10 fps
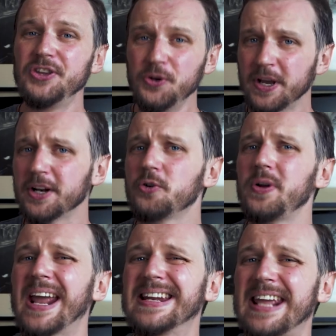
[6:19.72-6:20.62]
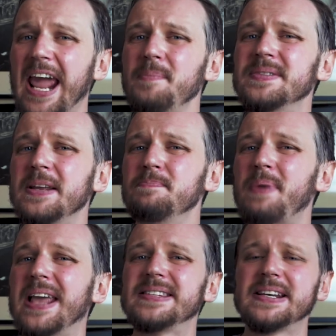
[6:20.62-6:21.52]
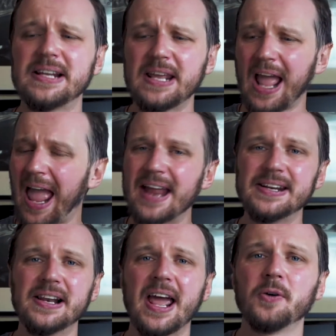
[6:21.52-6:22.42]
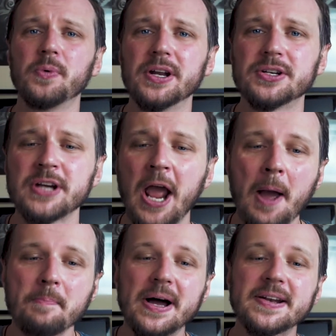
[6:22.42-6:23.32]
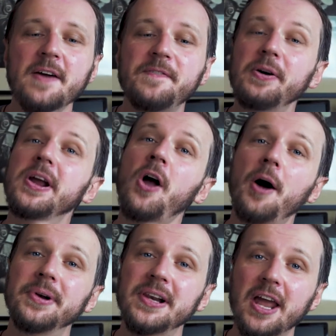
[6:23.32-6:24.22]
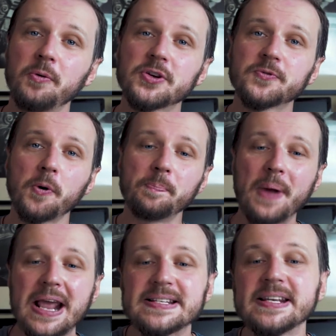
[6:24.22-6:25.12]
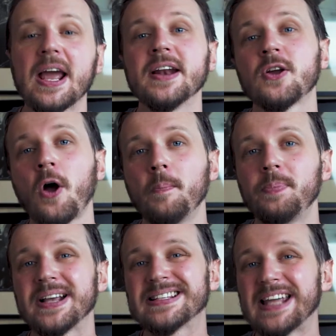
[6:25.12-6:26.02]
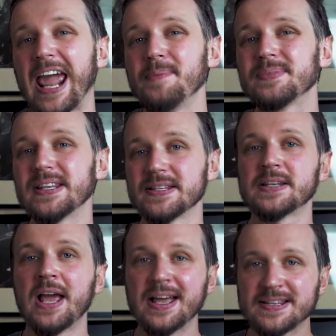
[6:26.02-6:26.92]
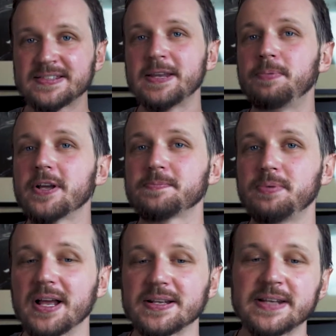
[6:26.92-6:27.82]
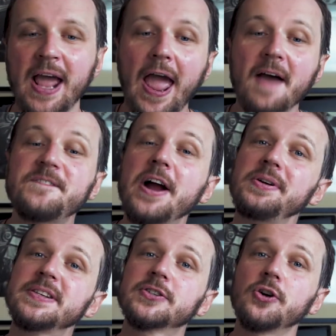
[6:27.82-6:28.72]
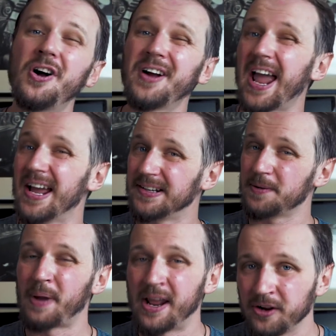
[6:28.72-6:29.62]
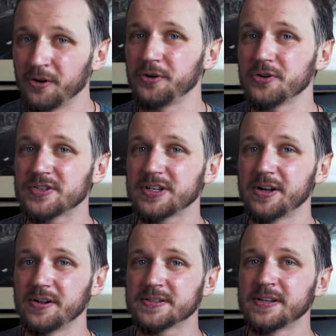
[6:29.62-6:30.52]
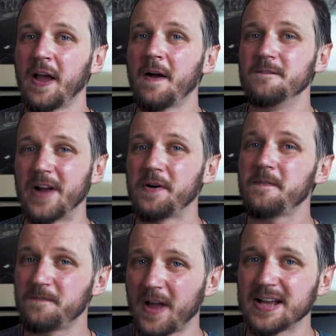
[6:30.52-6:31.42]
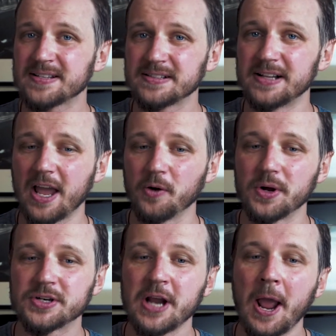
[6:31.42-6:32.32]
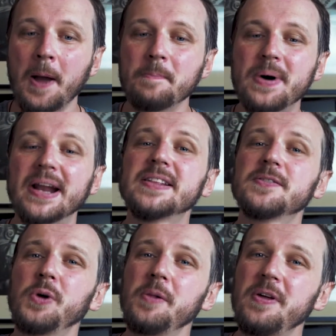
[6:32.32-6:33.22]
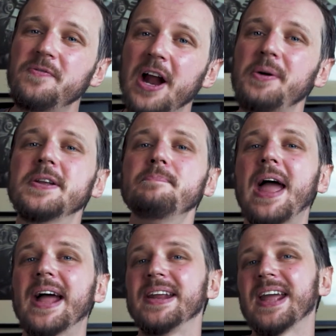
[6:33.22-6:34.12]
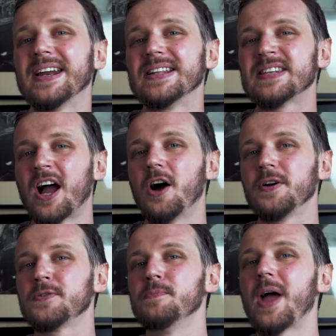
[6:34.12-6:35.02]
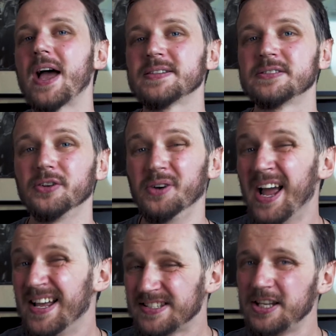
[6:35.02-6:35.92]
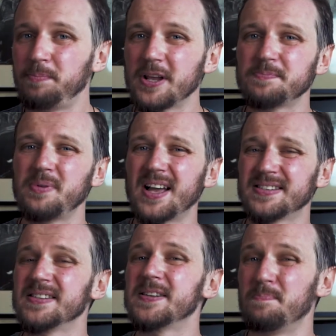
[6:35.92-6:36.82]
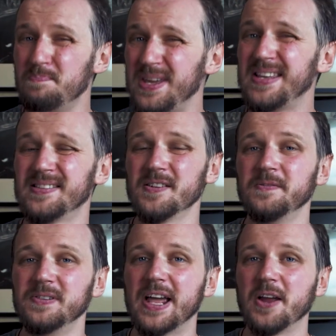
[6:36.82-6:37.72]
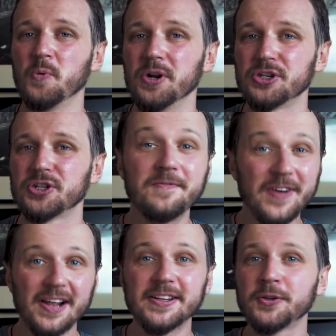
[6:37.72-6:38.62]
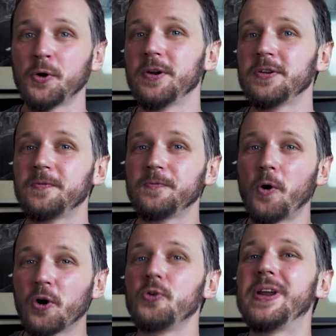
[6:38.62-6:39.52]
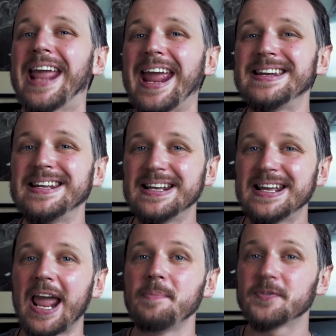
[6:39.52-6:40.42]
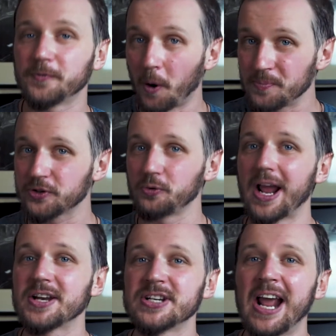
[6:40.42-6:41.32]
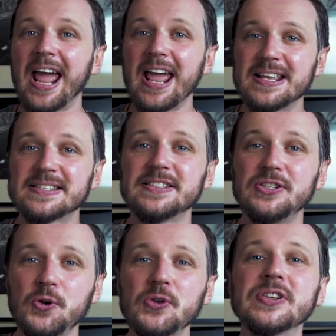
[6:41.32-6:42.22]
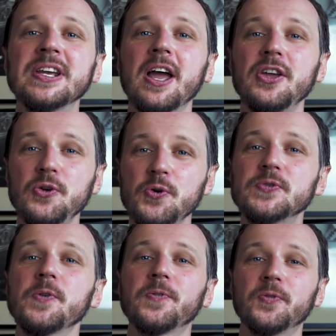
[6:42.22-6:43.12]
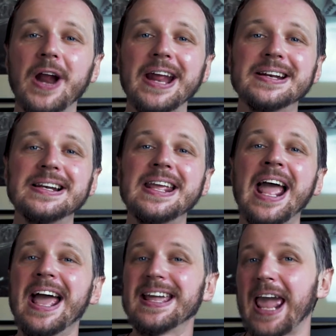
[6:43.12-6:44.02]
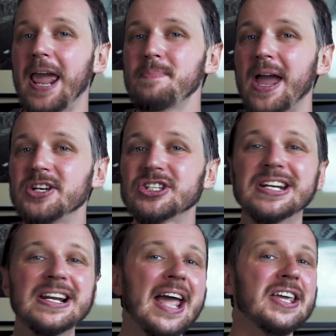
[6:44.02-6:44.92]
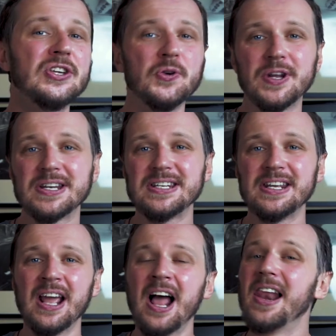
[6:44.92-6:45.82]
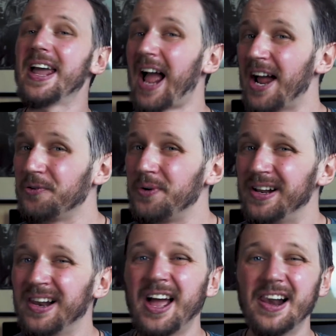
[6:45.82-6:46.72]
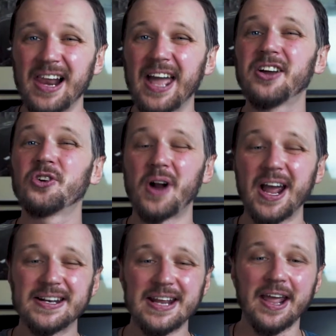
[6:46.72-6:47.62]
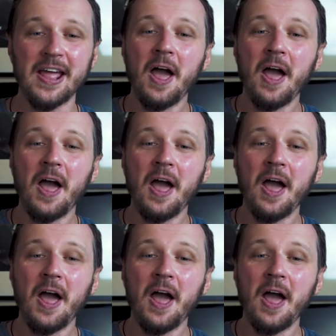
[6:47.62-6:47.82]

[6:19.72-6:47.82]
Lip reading: You can create games in basically any language, but a very common language for basic and complex games is C++. A very strong and, depending on your skills, very fast language, but it will be very demanding and it's hard to master. C++ is a beast of a language. A valid alternative for creating games from scratch is using a user-friendly game engine like Unity, like Unreal, like Crytek.